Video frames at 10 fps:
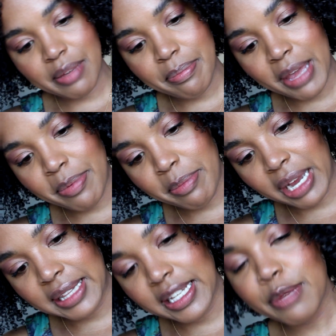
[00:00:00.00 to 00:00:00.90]
maybe
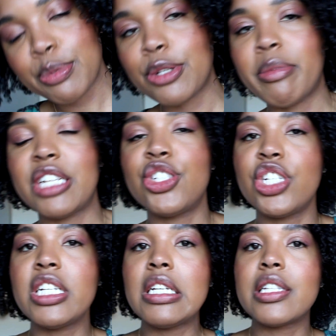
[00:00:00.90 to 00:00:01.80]
my lips or my
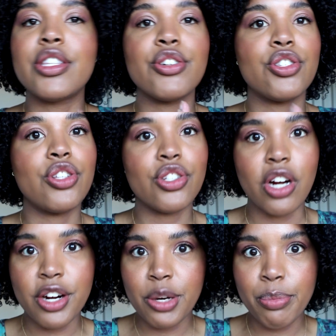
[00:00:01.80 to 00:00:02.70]
cheeks. There's the
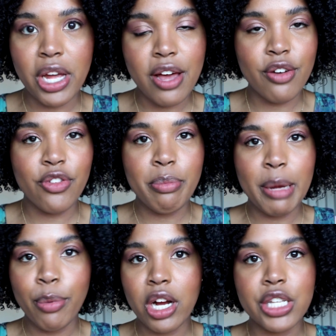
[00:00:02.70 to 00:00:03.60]
darker brown from my
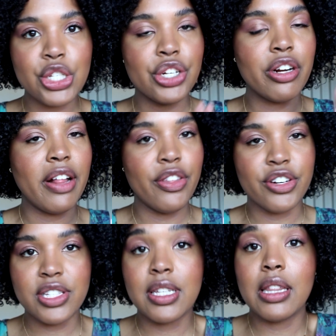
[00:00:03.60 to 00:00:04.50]
bronzer, and
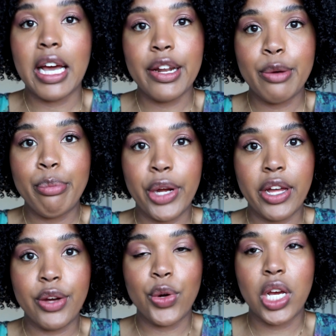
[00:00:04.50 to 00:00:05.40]
there's the lighter
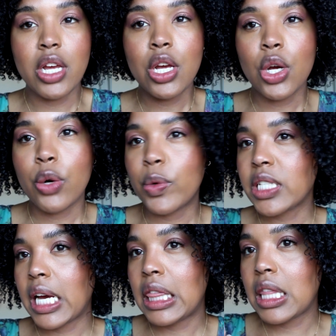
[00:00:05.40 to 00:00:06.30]
brown,
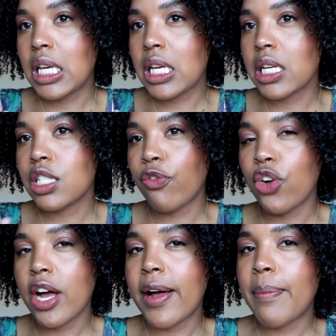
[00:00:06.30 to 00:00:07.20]
which I think is
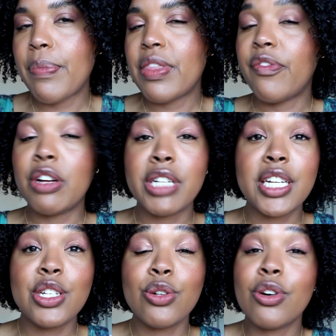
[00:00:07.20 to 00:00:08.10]
from the
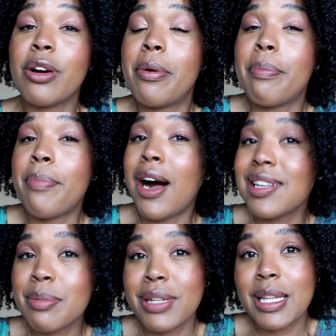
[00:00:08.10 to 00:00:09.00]
foundation or
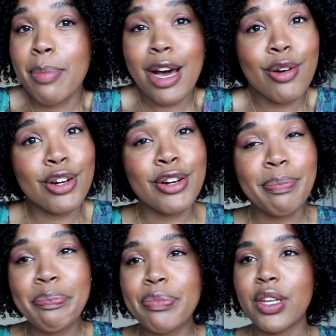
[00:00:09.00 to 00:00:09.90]
possibly the
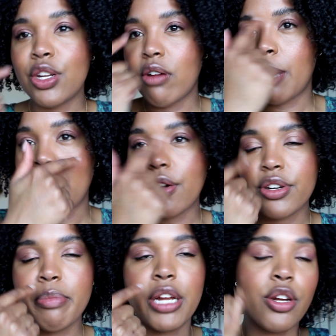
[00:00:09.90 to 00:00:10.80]
powder. I
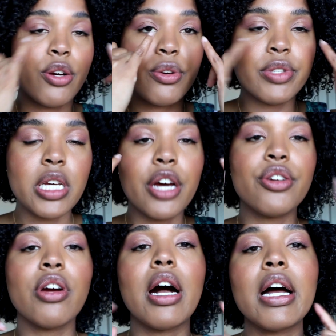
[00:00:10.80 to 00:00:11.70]
powdered my nose,
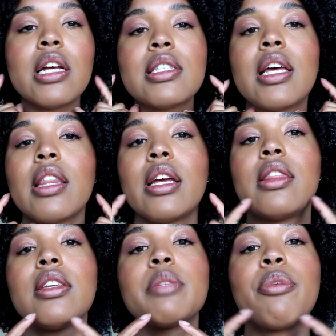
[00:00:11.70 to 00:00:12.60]
under eyes, and
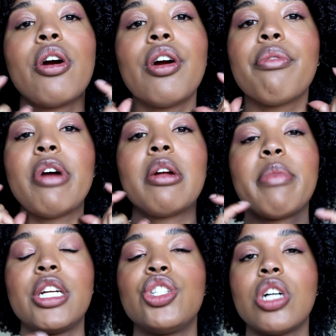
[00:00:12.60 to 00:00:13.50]
this part around
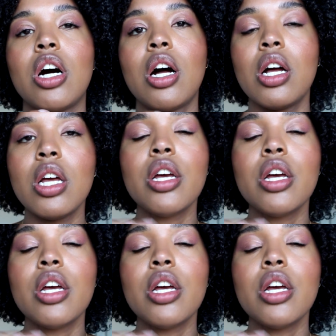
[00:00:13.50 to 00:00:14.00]
my jaw.